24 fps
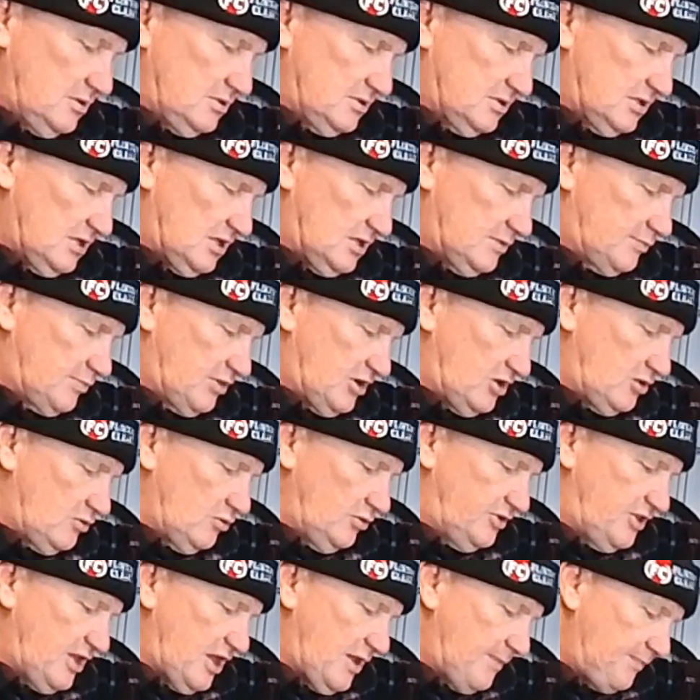So it's pretty
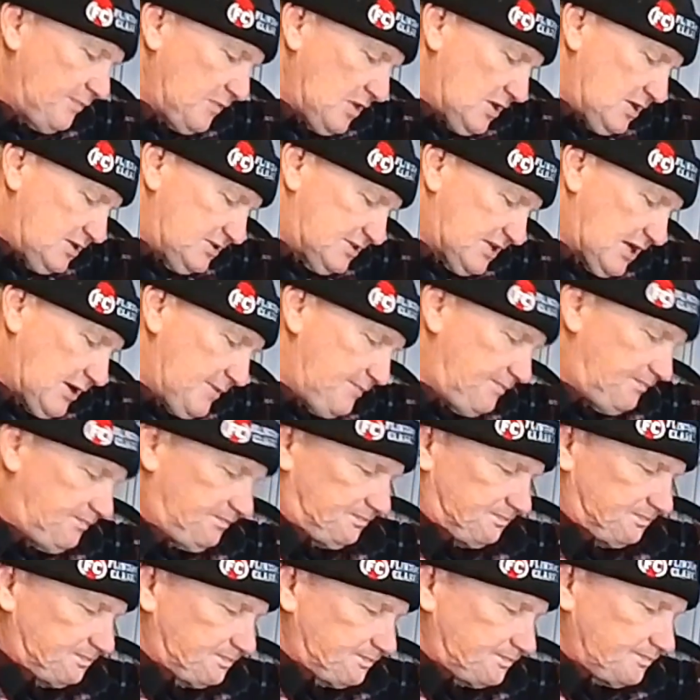good there. So
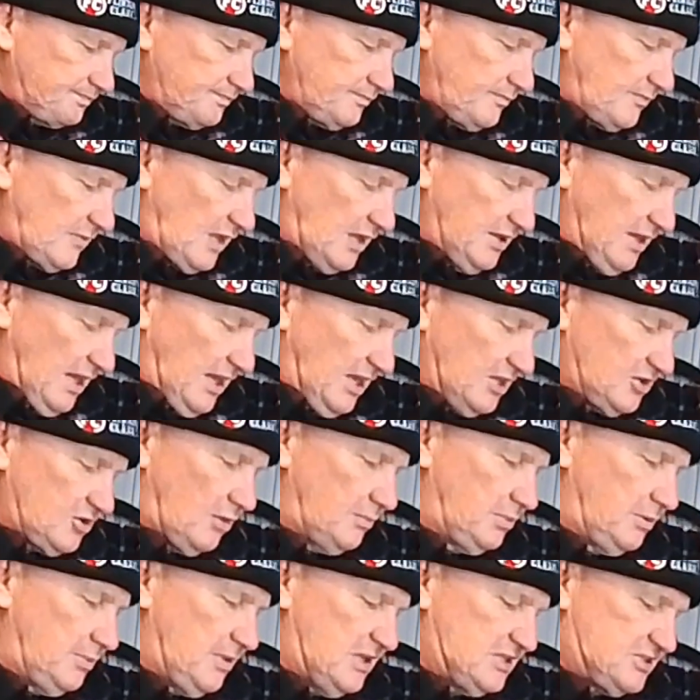now that
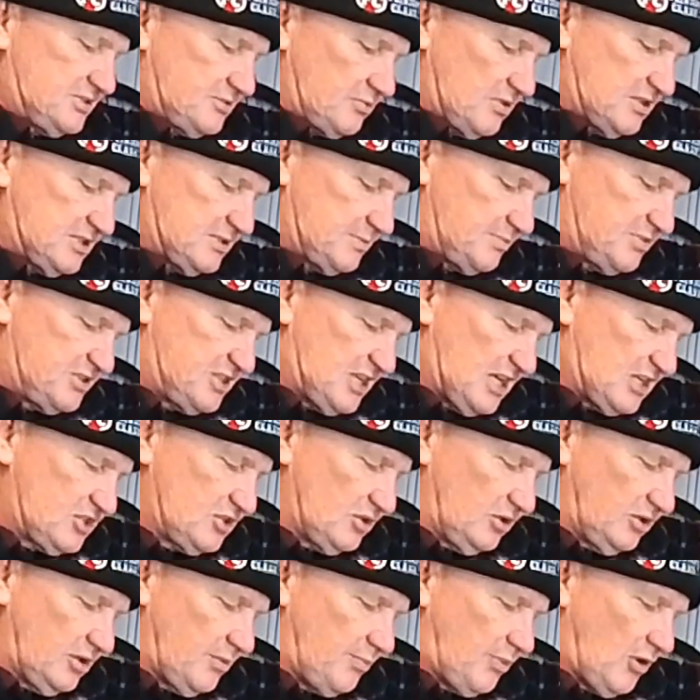complements the rest of the
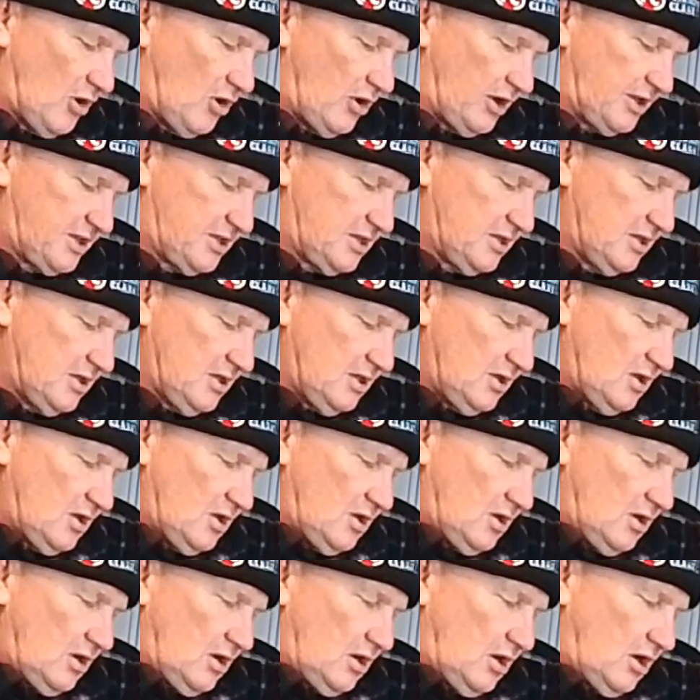protection on the bike.
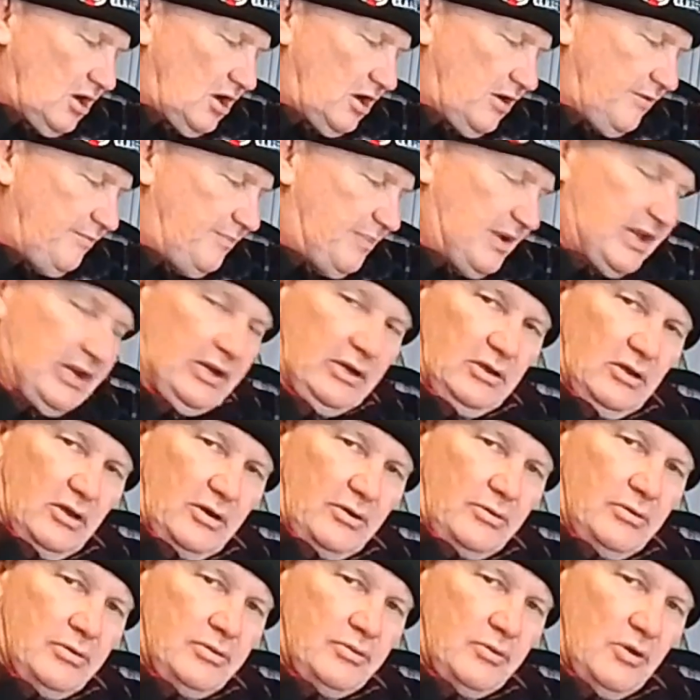I've been on a
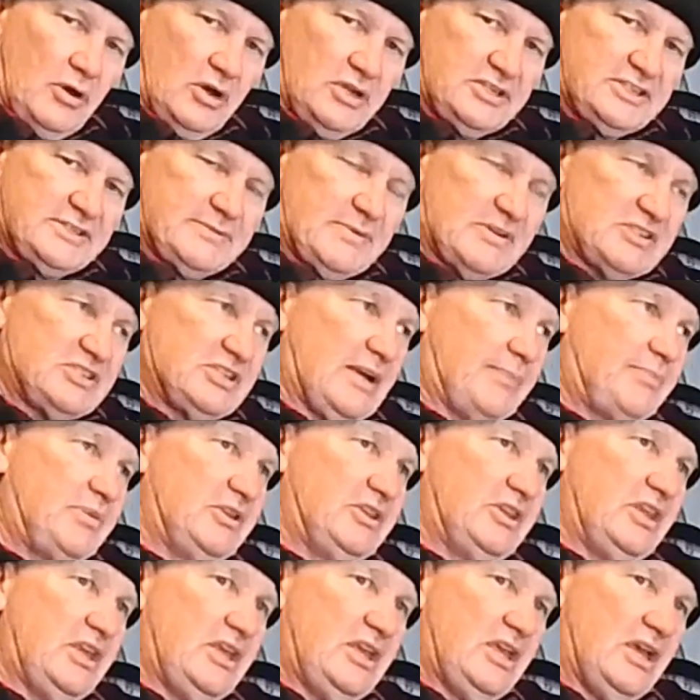lot of rides, especially up
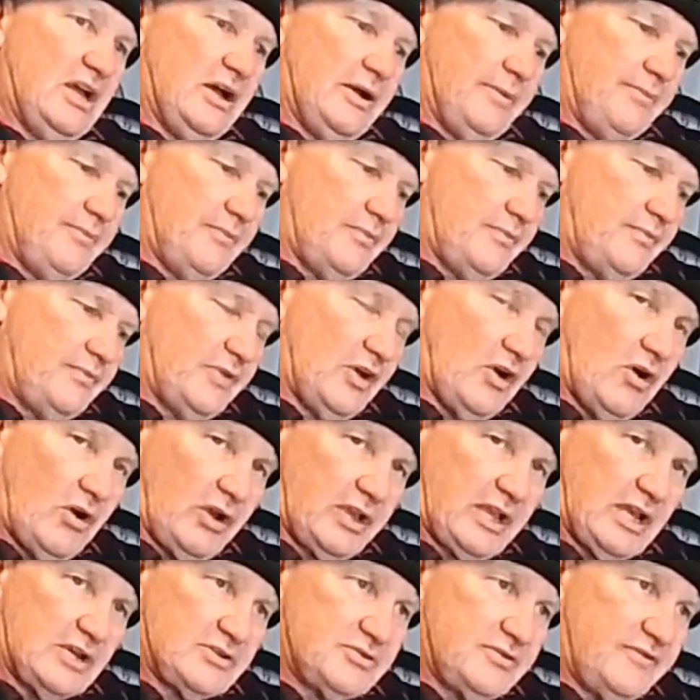in the high
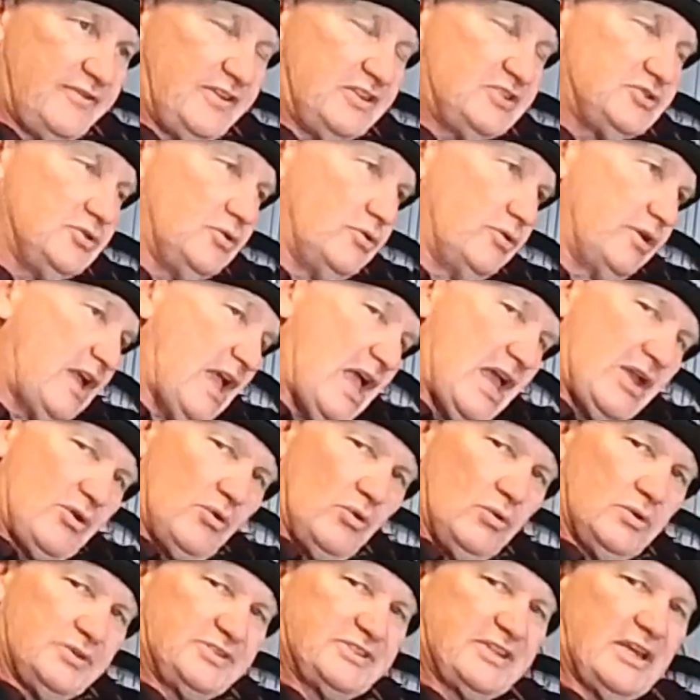country Victoria and
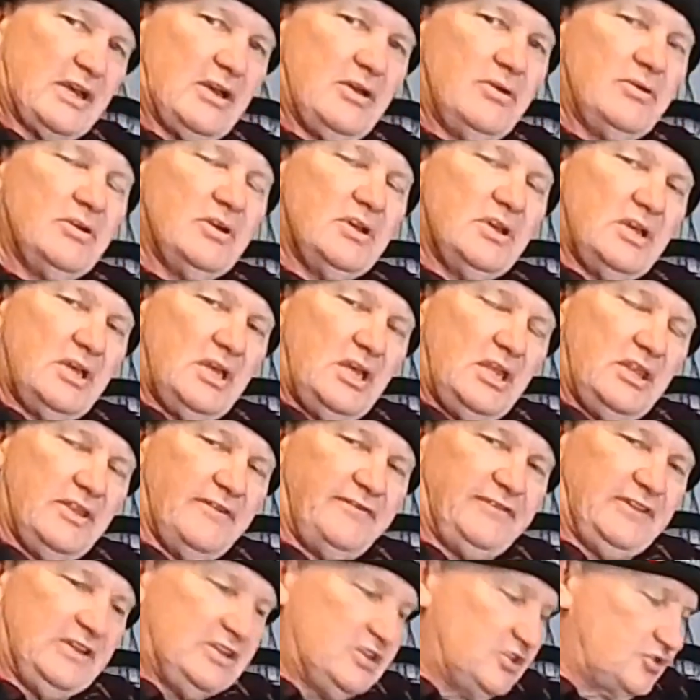also in the
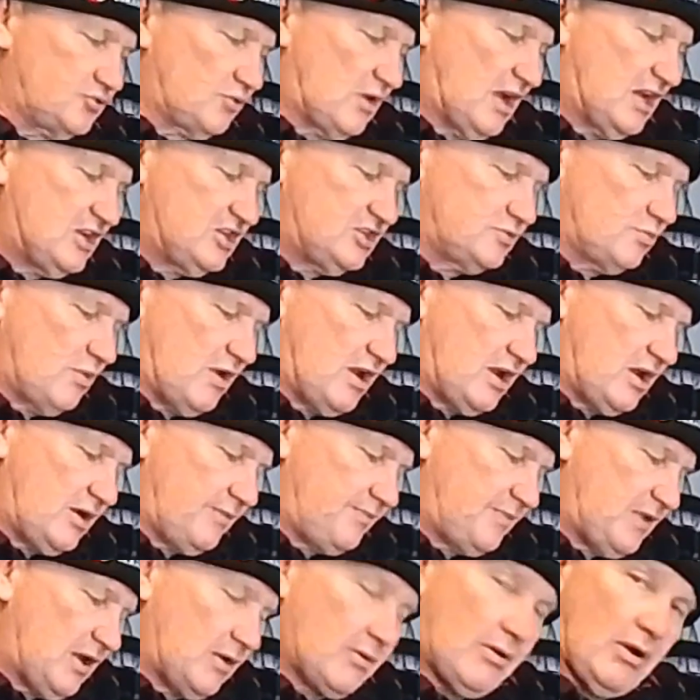Flinders Ranges, where
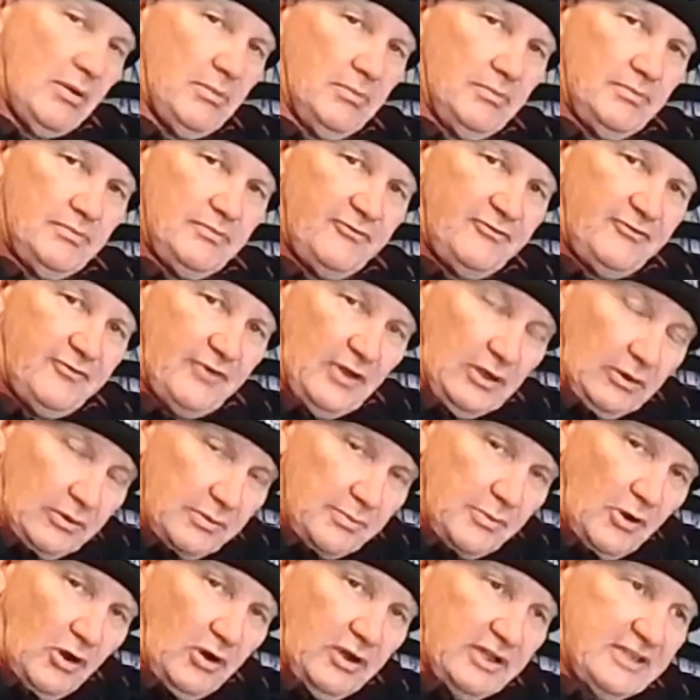I'm
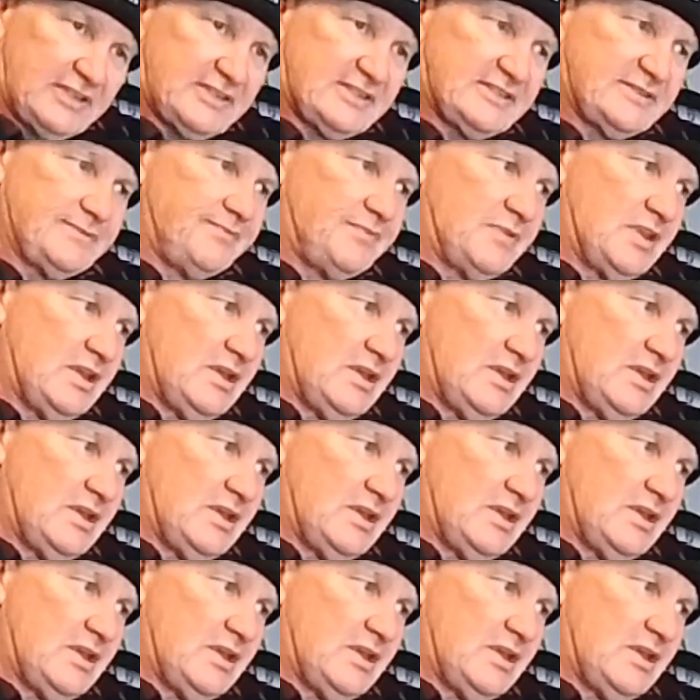following bikes,